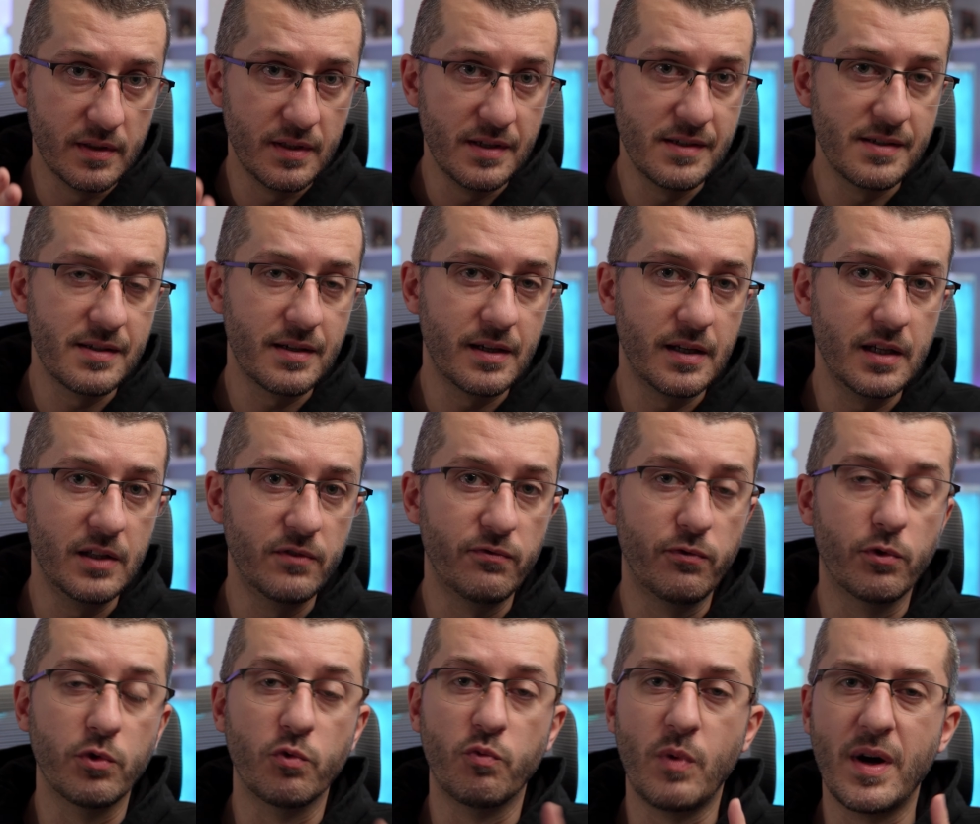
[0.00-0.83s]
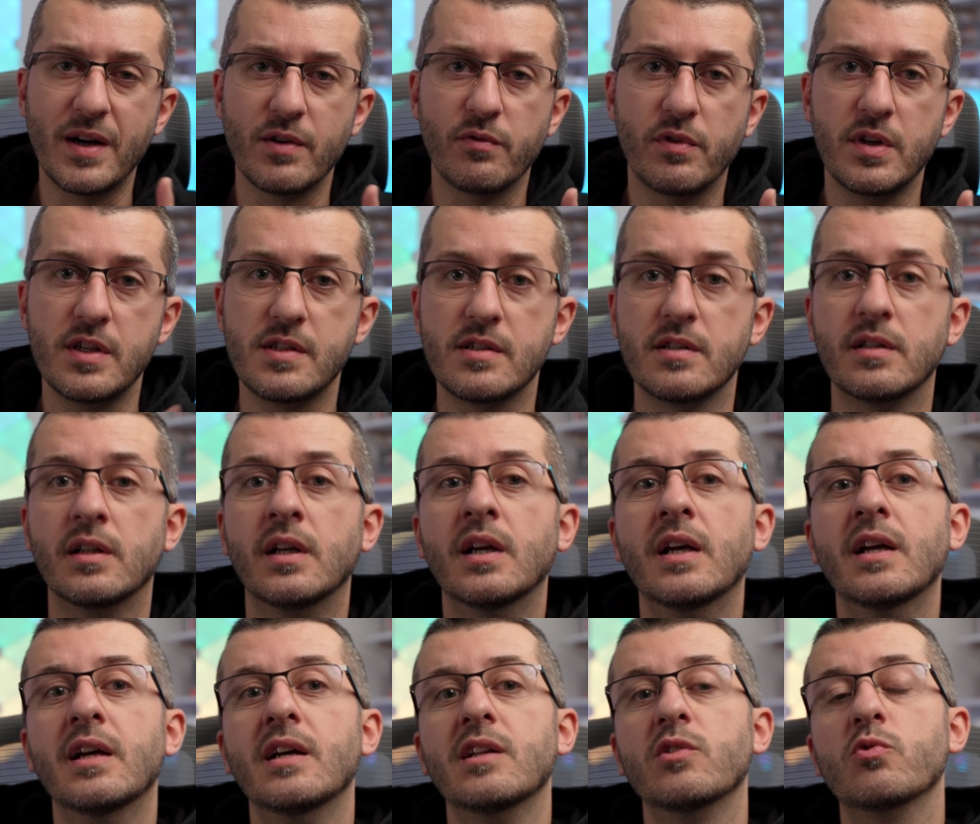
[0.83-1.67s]
this kit for one reason,
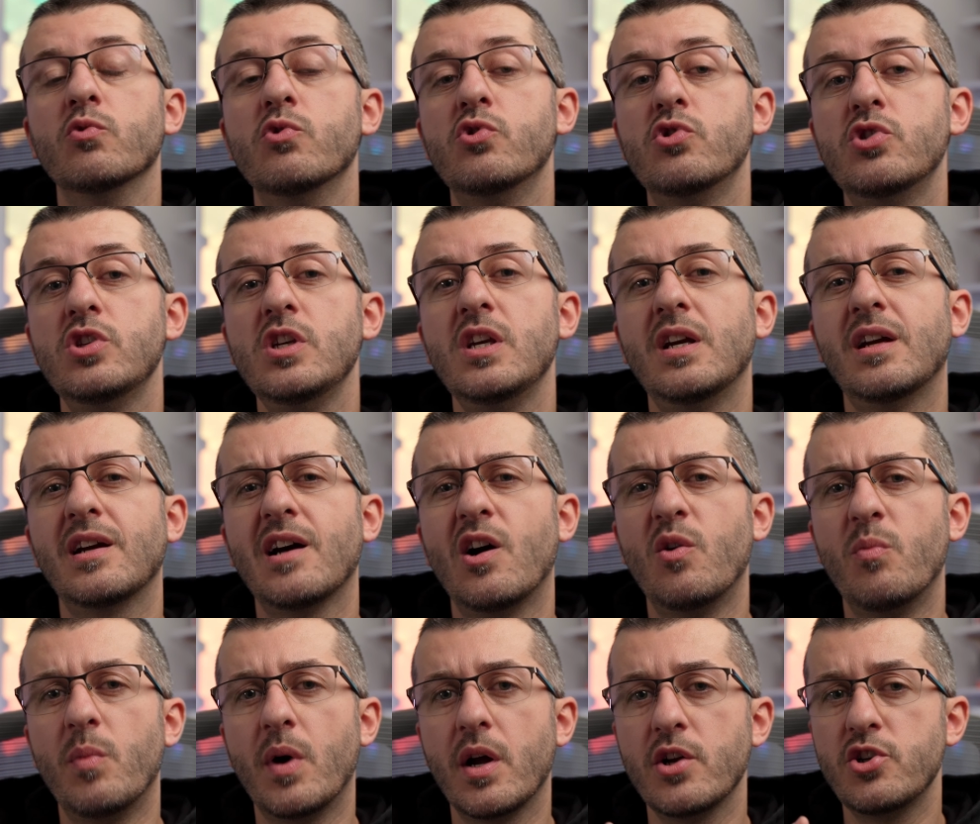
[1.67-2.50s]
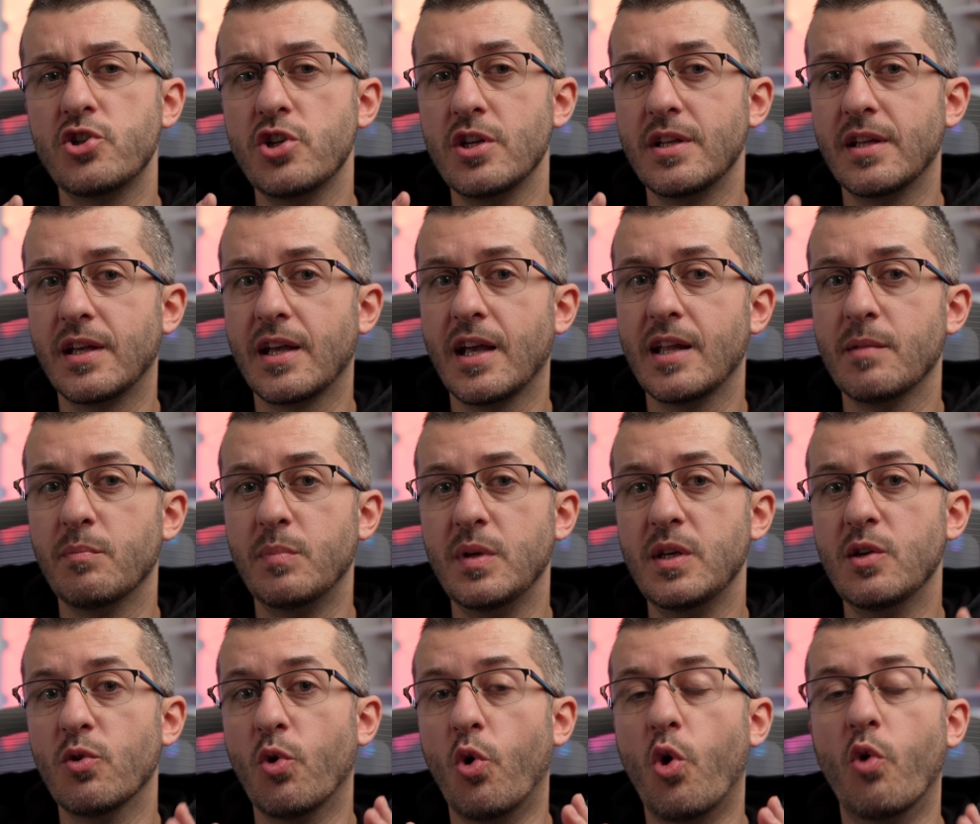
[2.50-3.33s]
to see how much it can
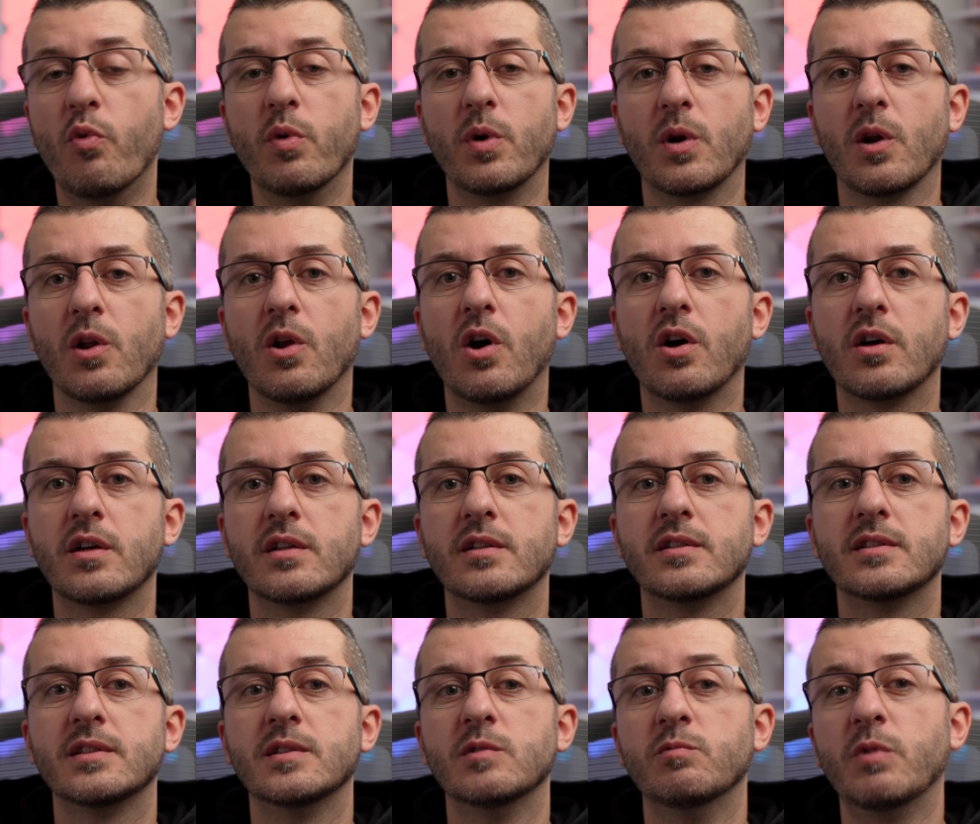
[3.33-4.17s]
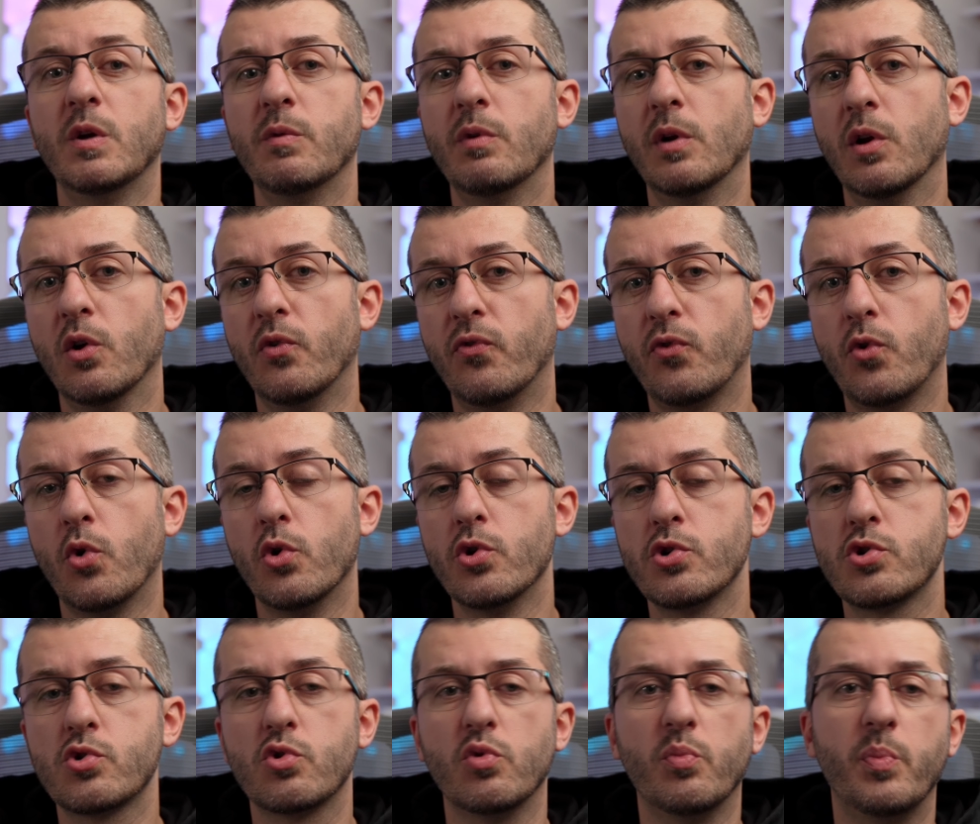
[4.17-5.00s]
be overclocked. We will of
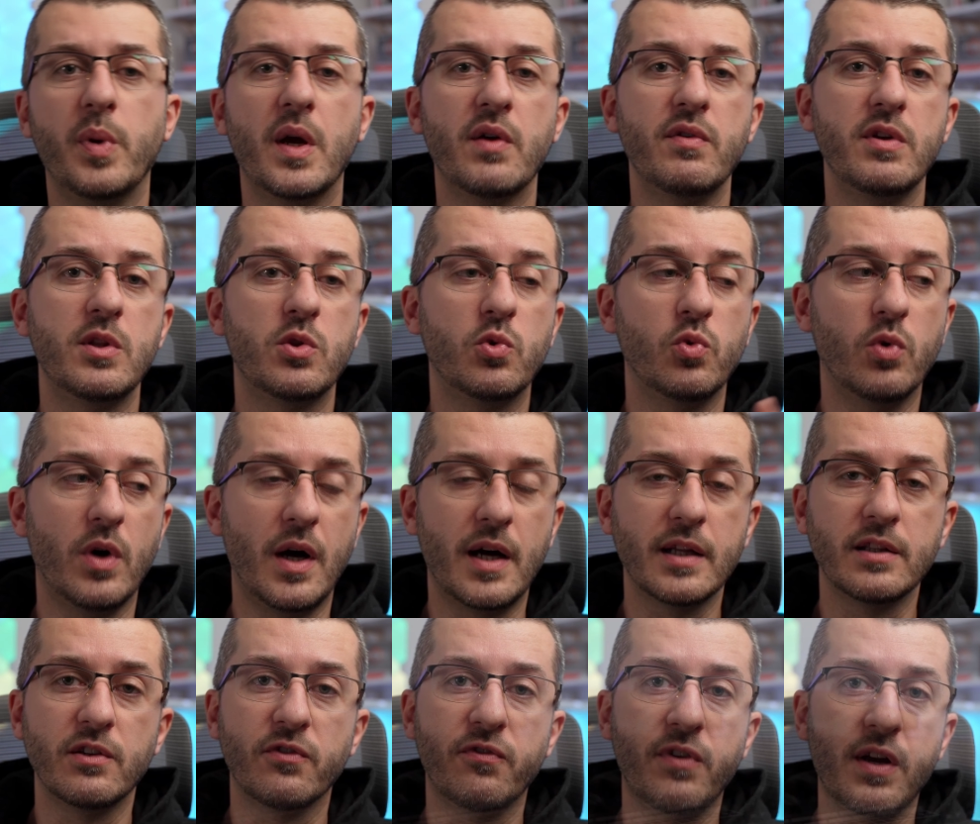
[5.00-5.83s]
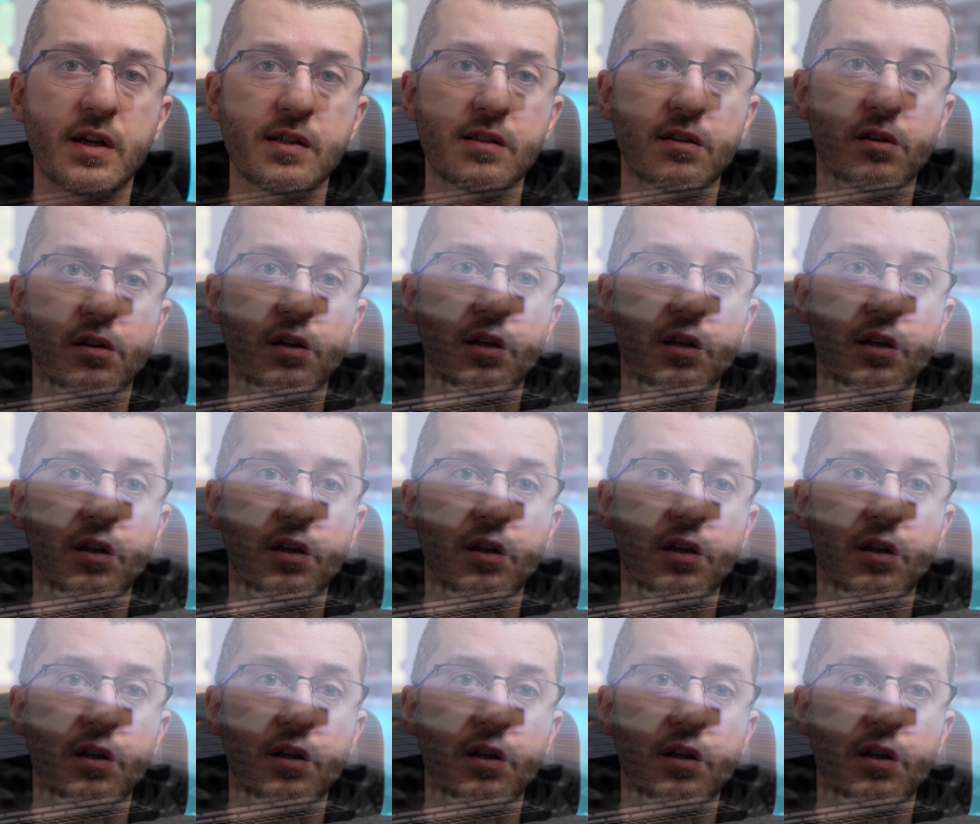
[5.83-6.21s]
course compare it to other faster